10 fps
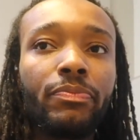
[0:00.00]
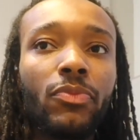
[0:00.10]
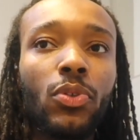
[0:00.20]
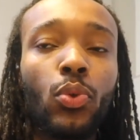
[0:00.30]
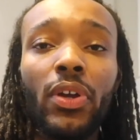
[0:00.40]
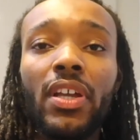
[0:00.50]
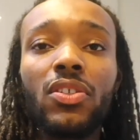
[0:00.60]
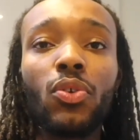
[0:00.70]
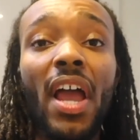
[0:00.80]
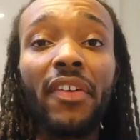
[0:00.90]
lawyers
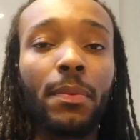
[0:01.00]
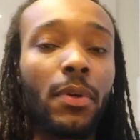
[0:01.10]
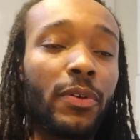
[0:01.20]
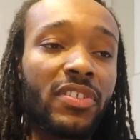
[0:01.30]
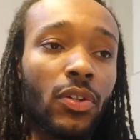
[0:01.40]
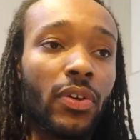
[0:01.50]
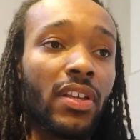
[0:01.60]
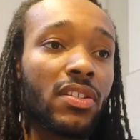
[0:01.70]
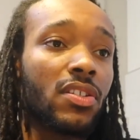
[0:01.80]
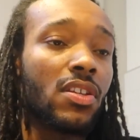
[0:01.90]
or ethnic minority
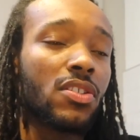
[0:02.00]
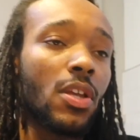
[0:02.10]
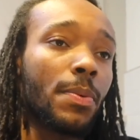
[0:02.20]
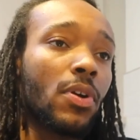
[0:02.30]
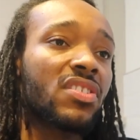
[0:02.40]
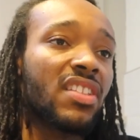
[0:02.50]
lawyers. So because of